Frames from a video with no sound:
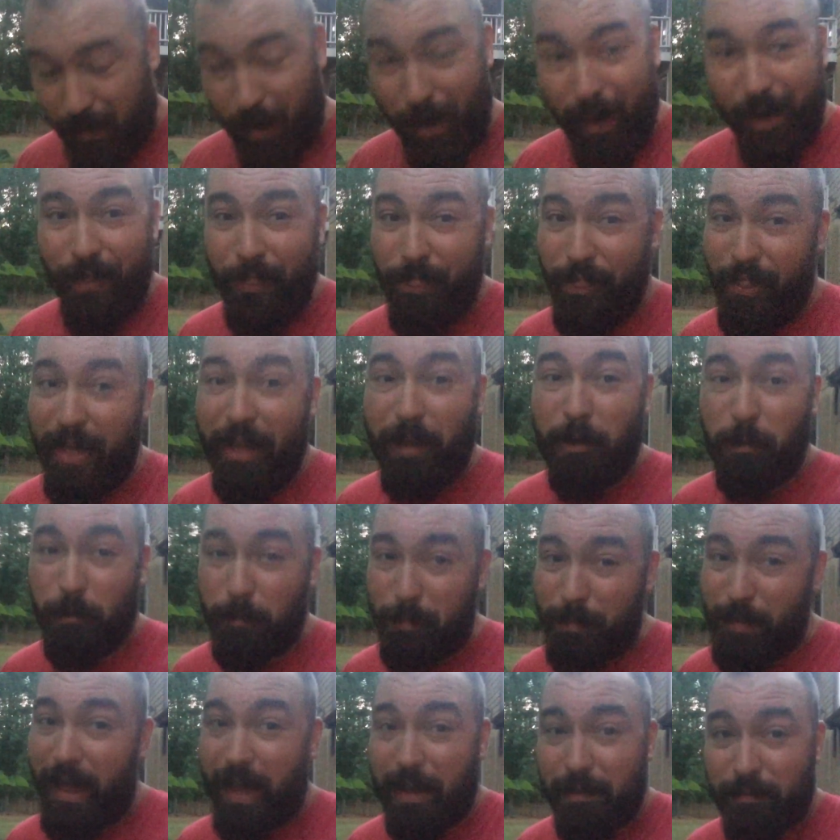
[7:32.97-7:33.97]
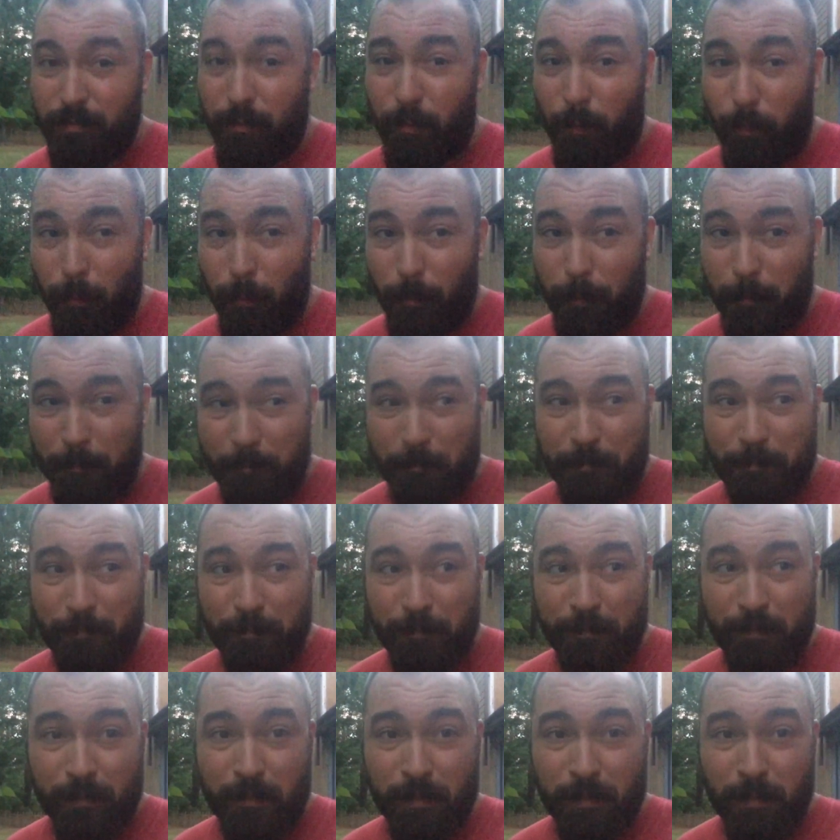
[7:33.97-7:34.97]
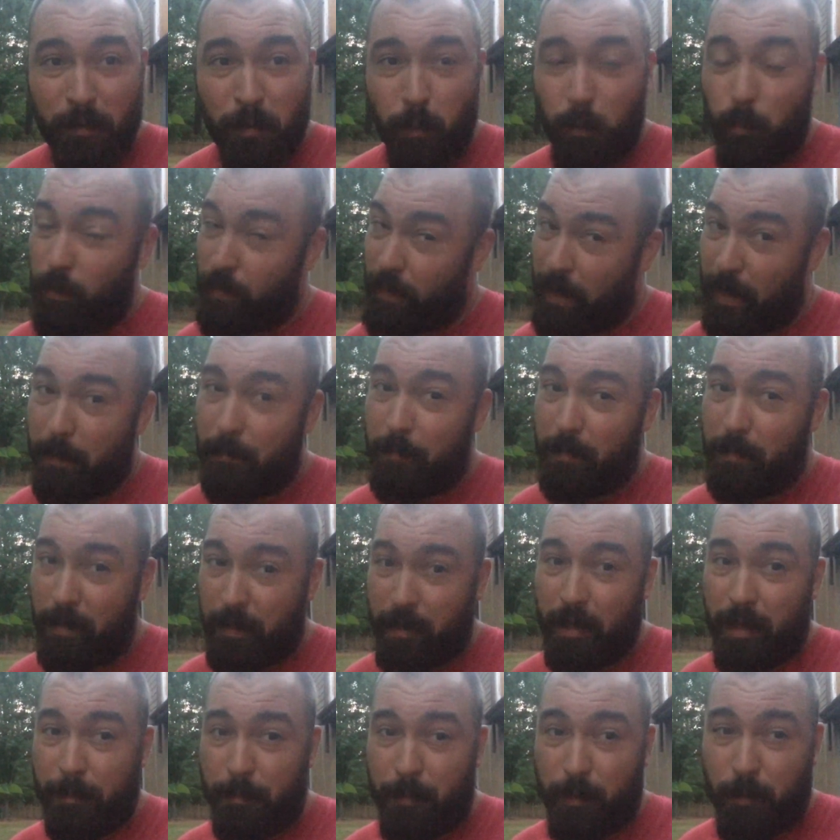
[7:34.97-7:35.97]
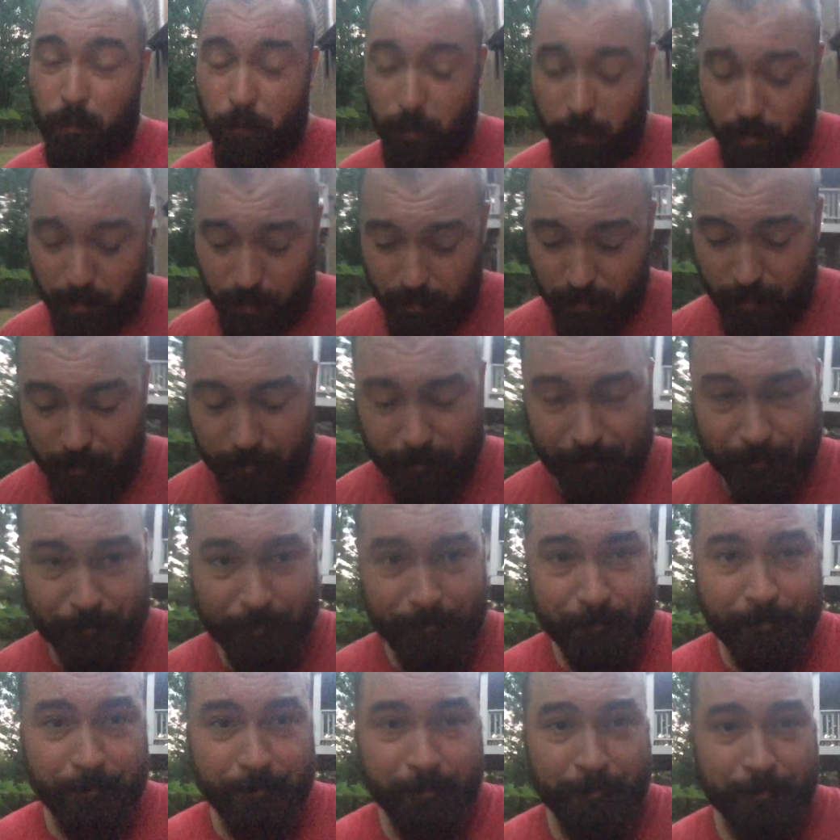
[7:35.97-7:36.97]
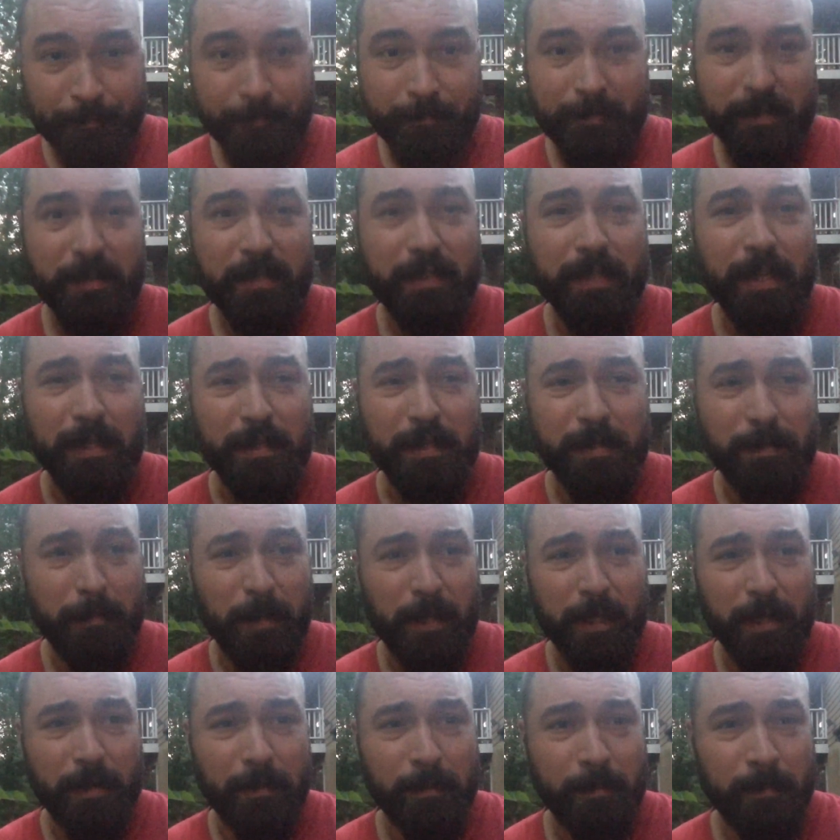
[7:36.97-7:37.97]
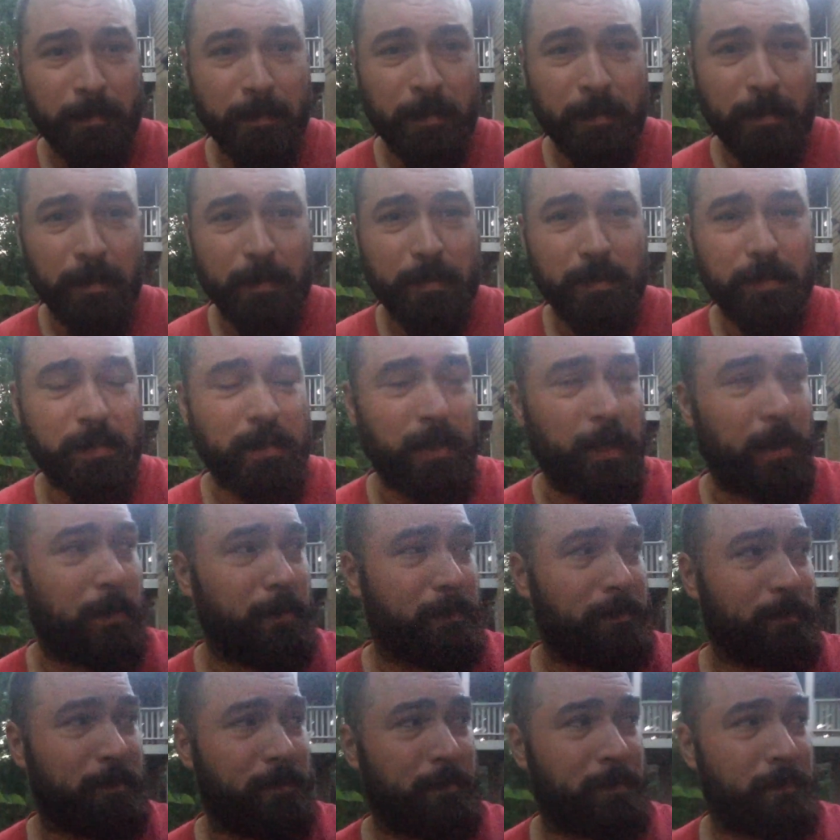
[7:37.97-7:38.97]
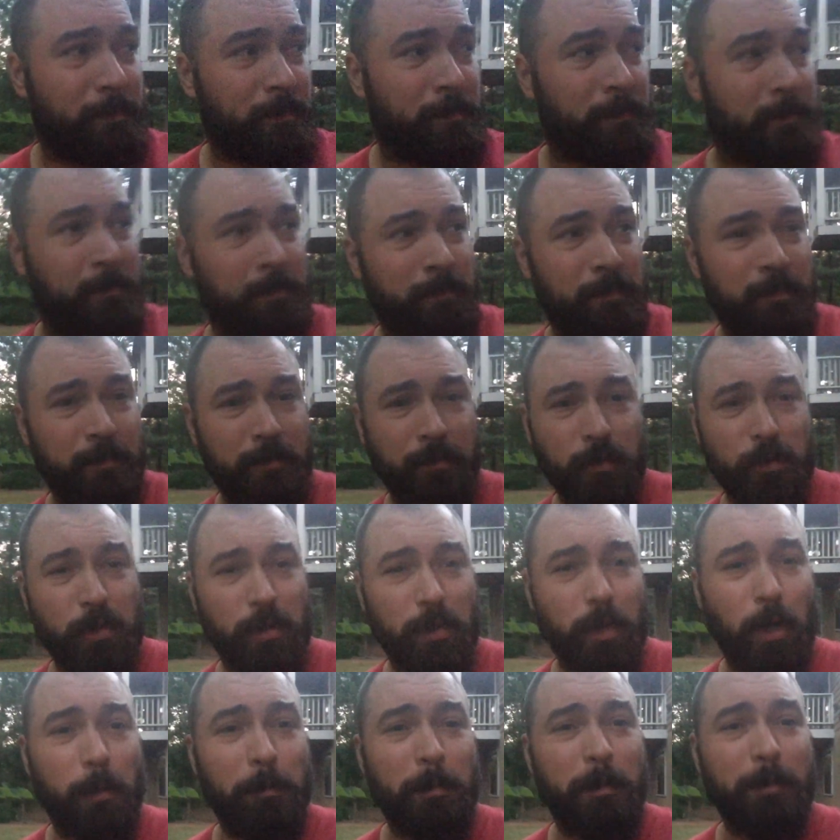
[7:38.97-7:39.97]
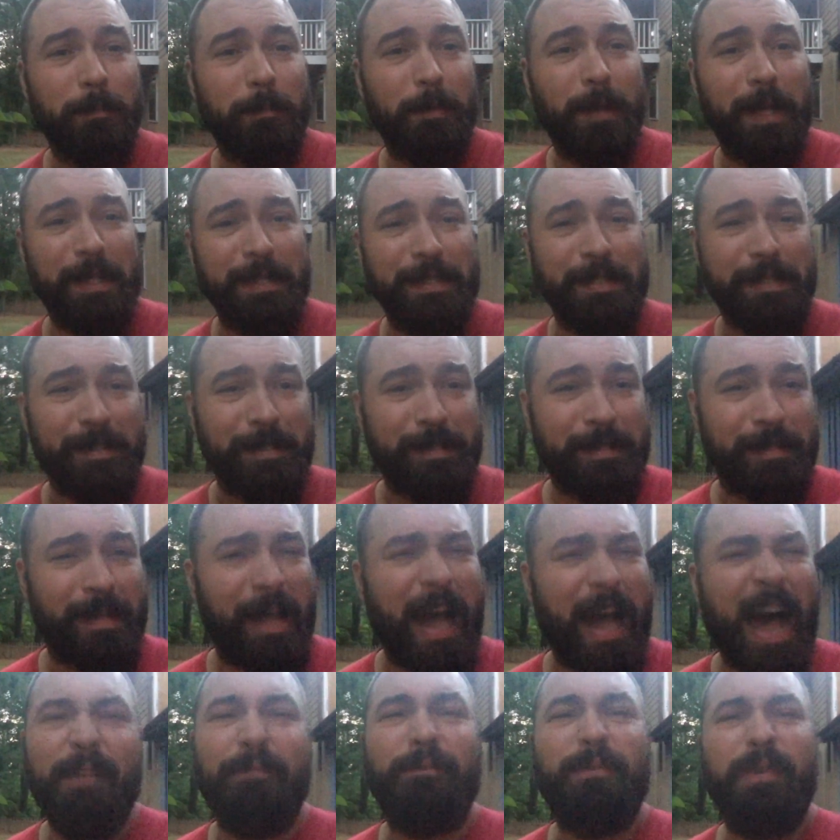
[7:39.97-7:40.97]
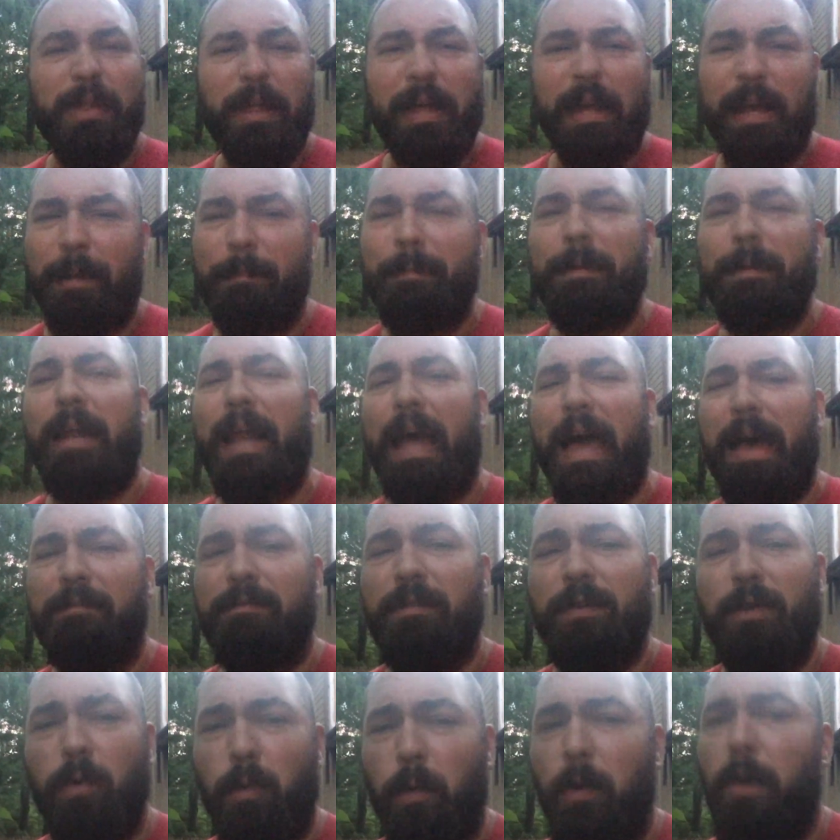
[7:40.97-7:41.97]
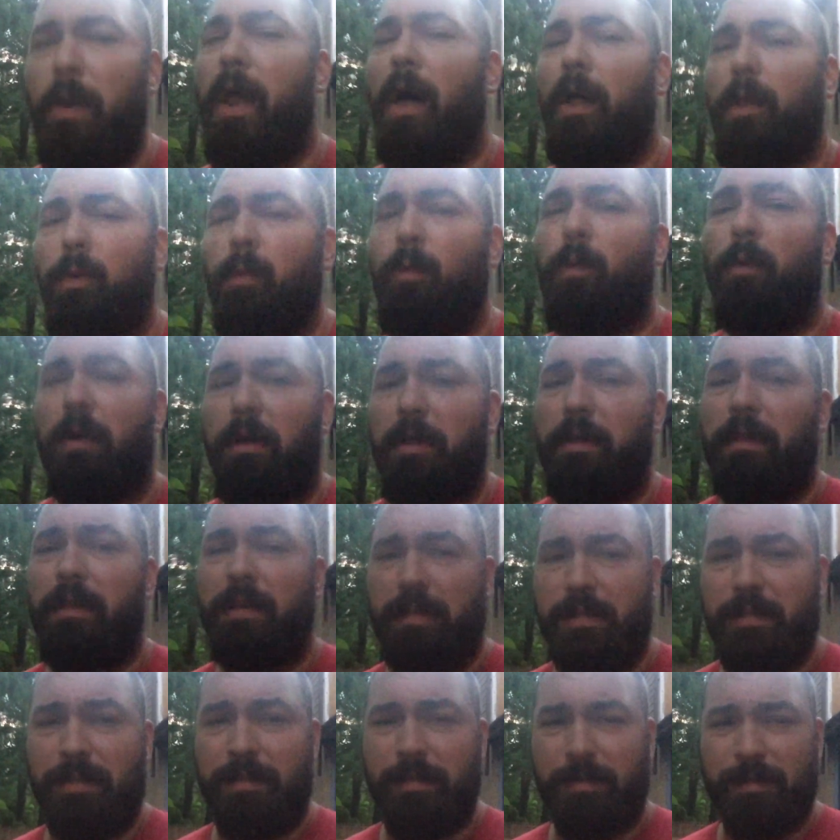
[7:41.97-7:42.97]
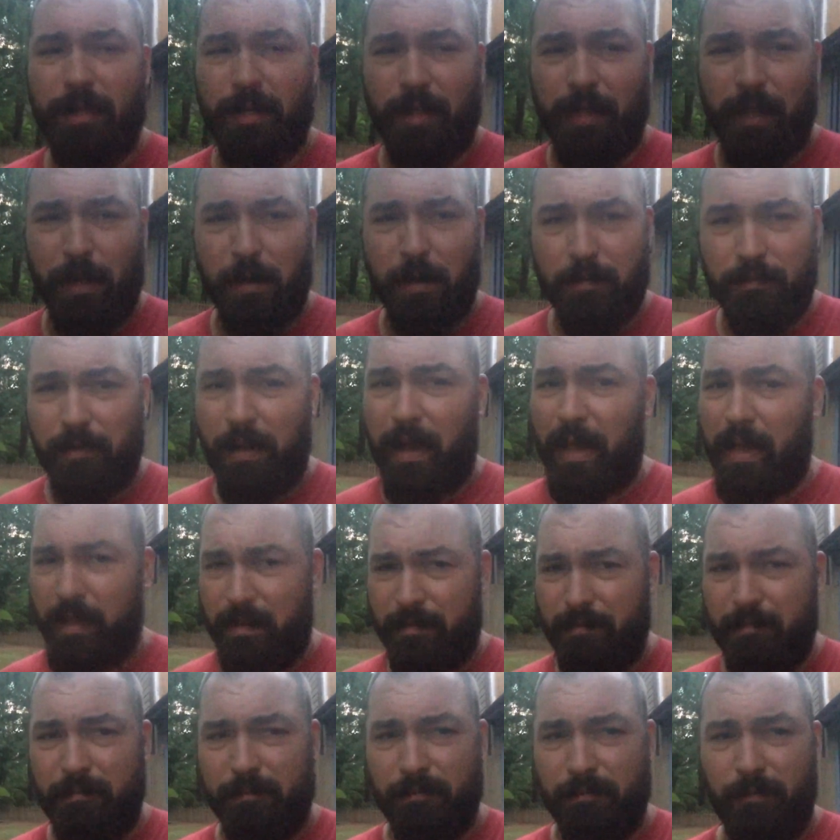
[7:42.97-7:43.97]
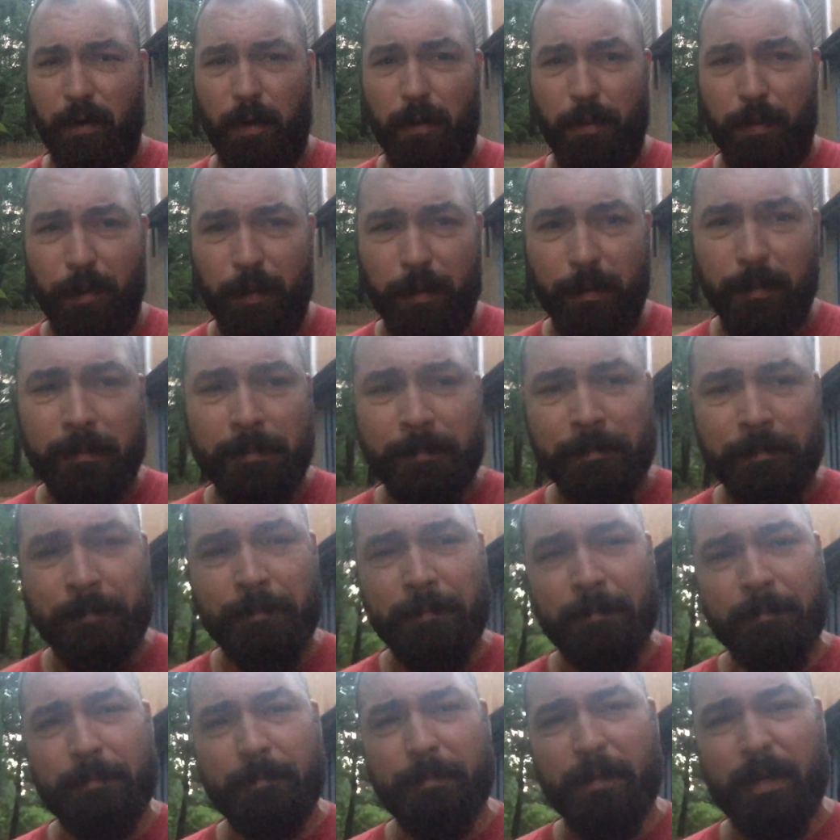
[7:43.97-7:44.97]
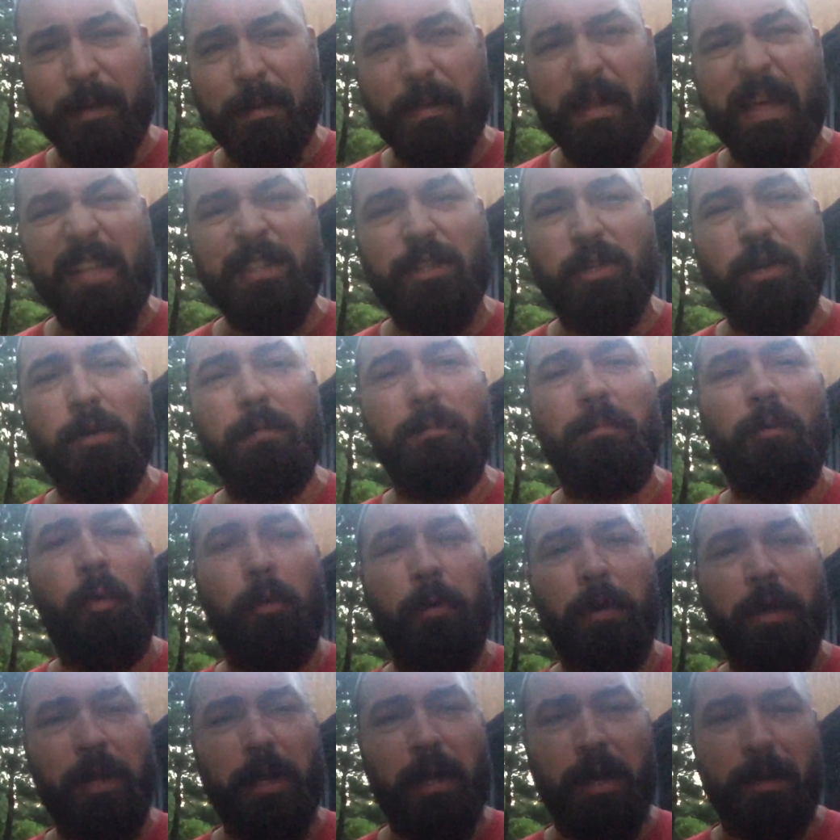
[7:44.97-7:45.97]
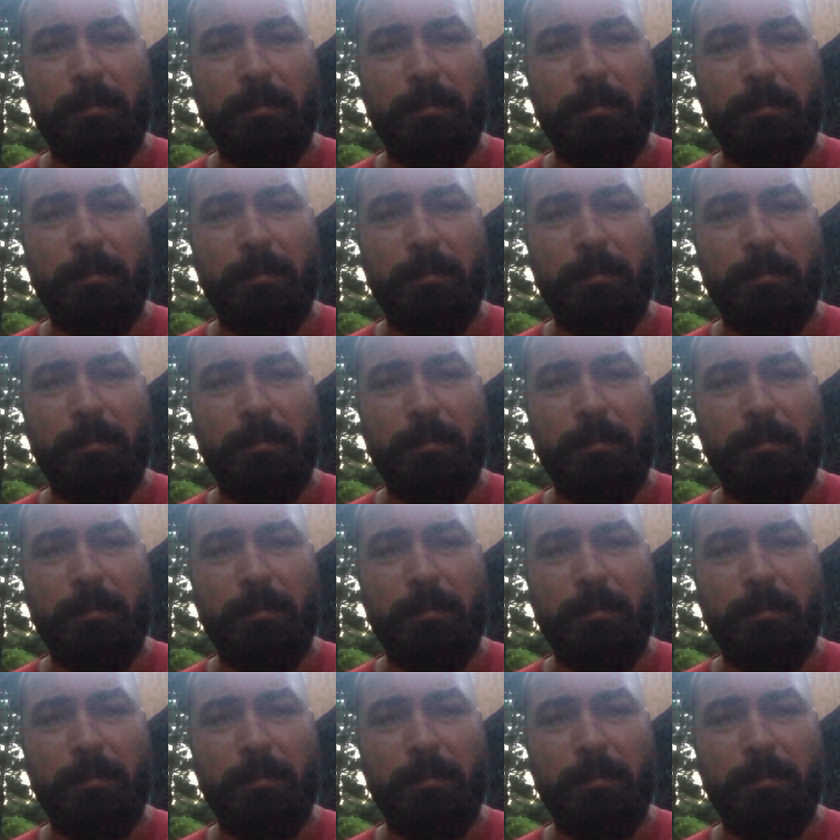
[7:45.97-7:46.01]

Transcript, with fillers: on their platform without being hypocritical, says me. So, shalom and blessings. I feel like I'm going to have to do another one of these to clarify even further. But that's our morning